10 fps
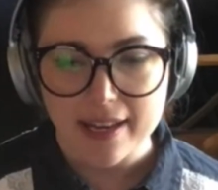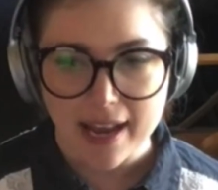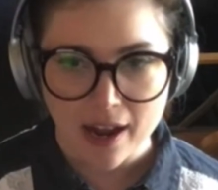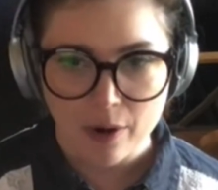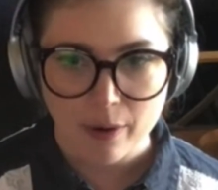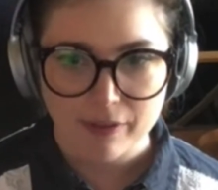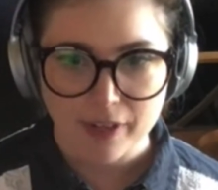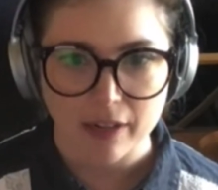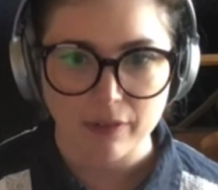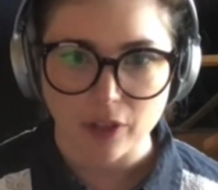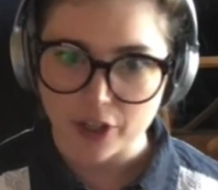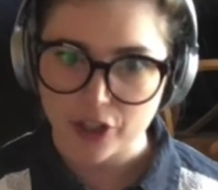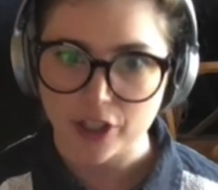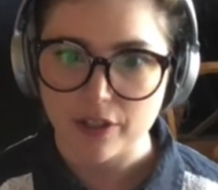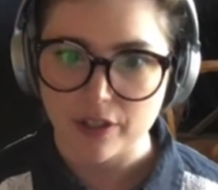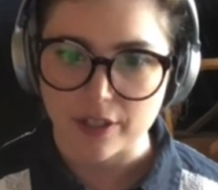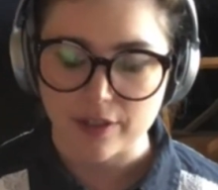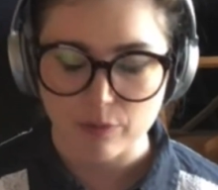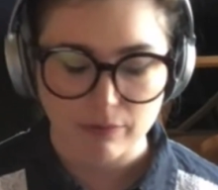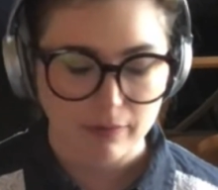now I've kind of launched into
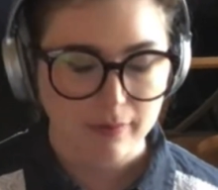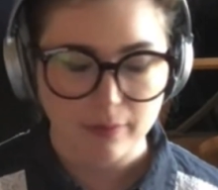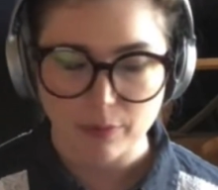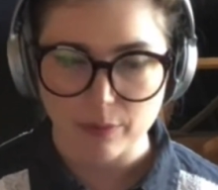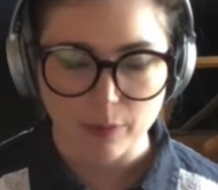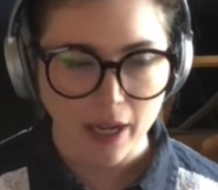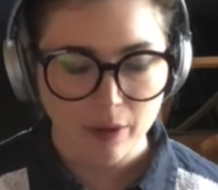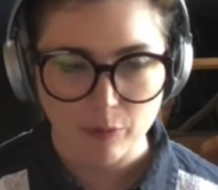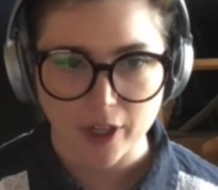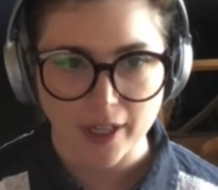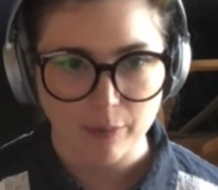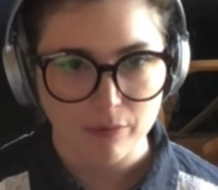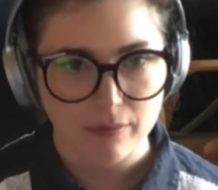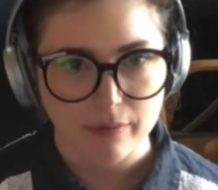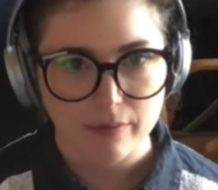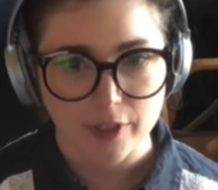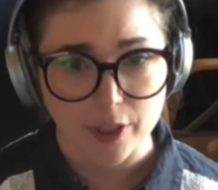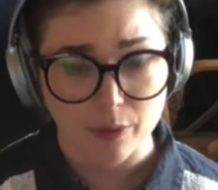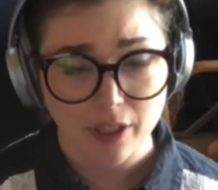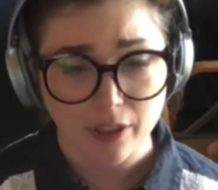this realm where I'm
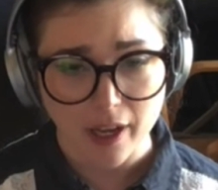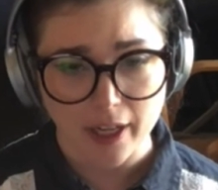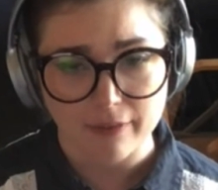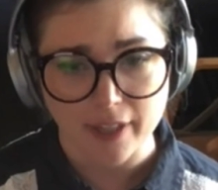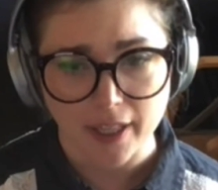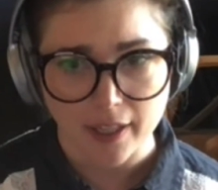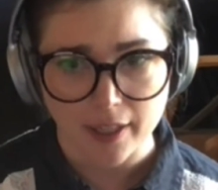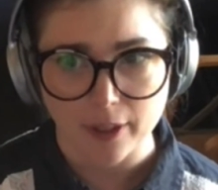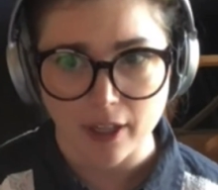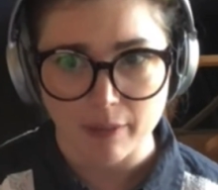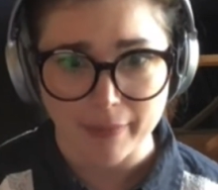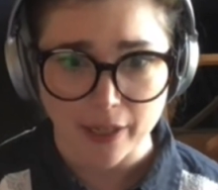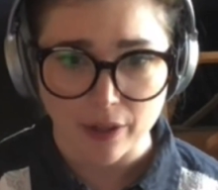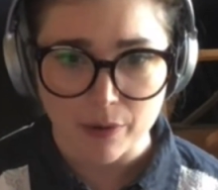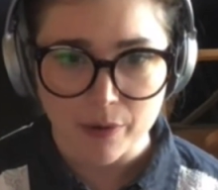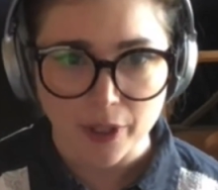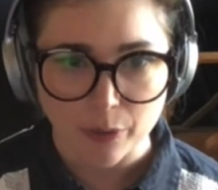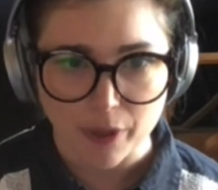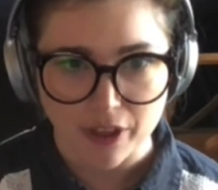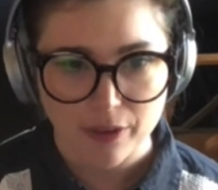doing a lot of it on my own
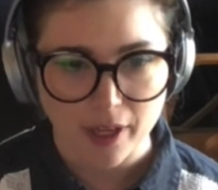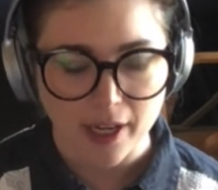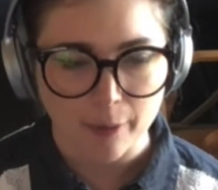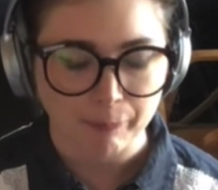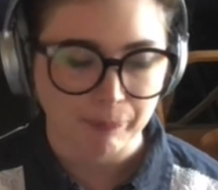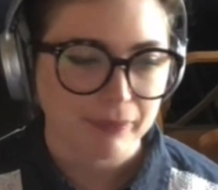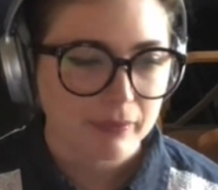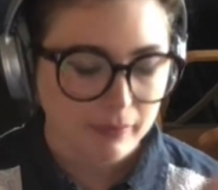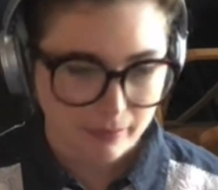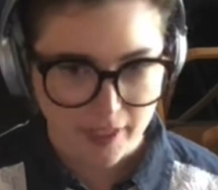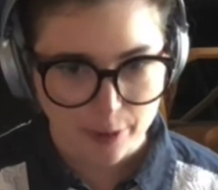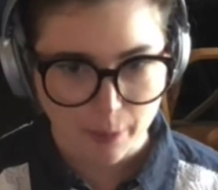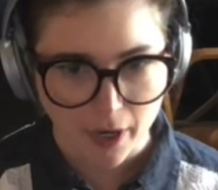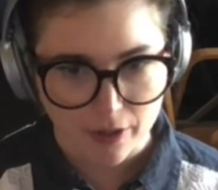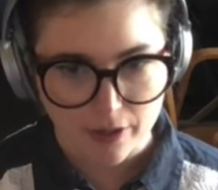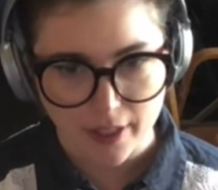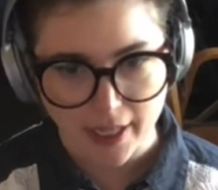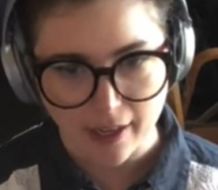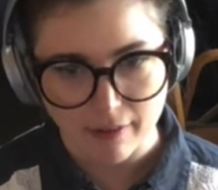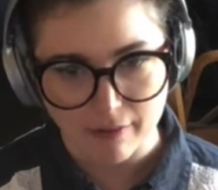or with these partners
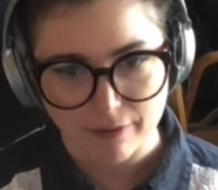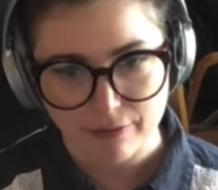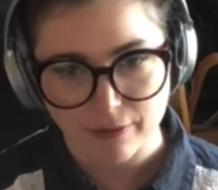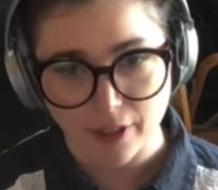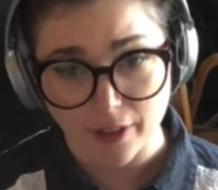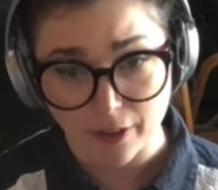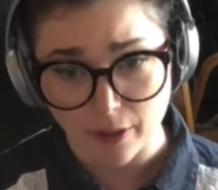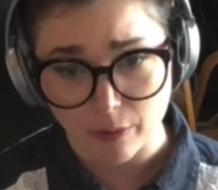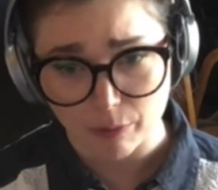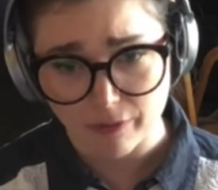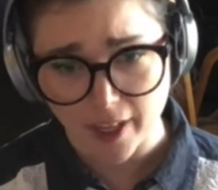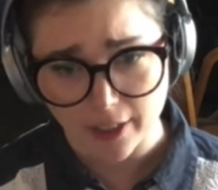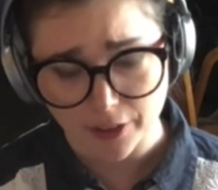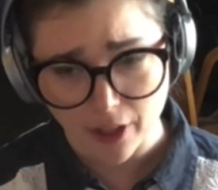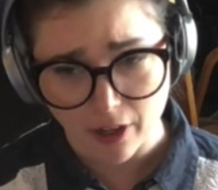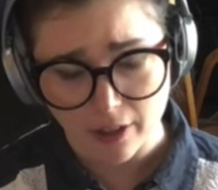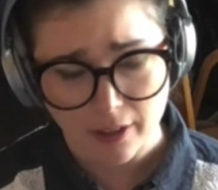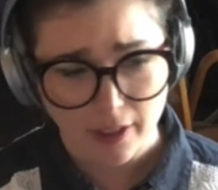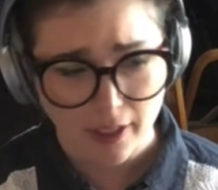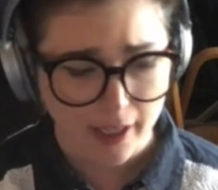that I have on the vinyl
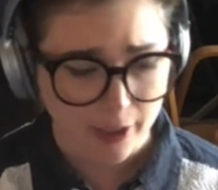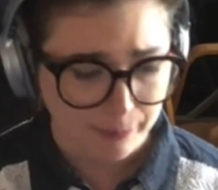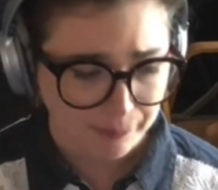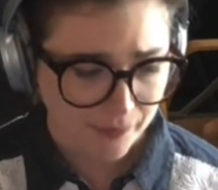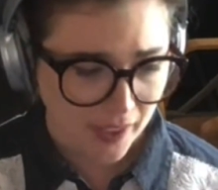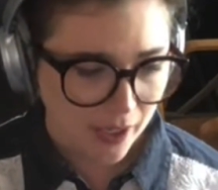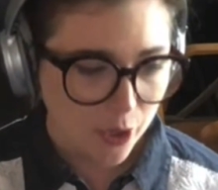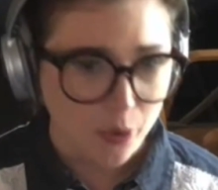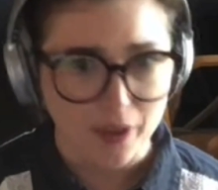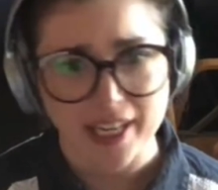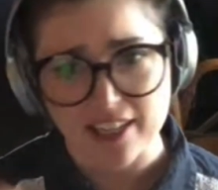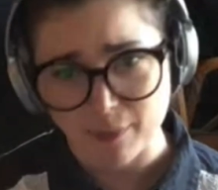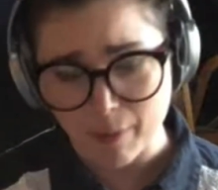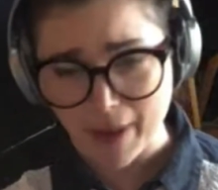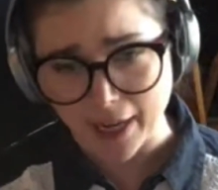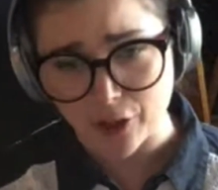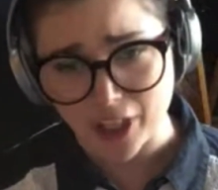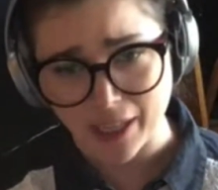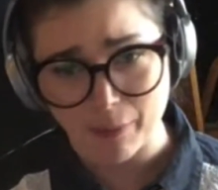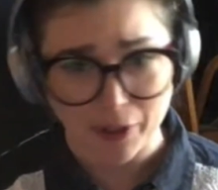doll, or in the case of my
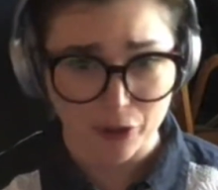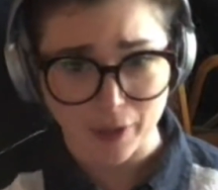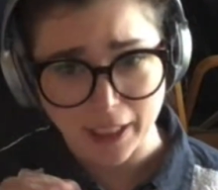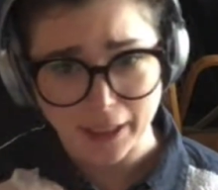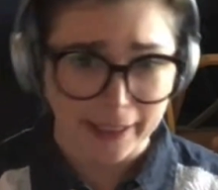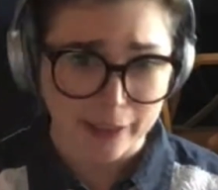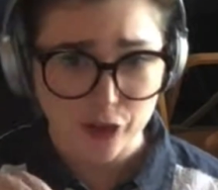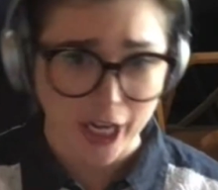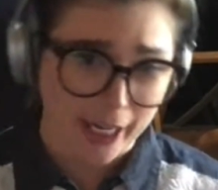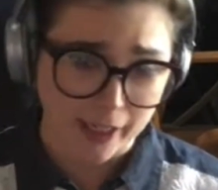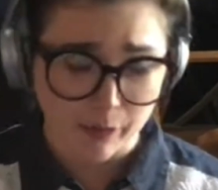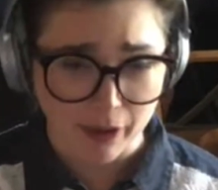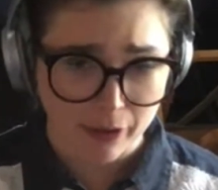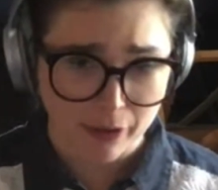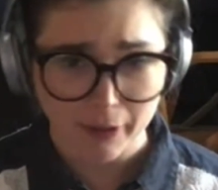packaging, I'm directly chatting with,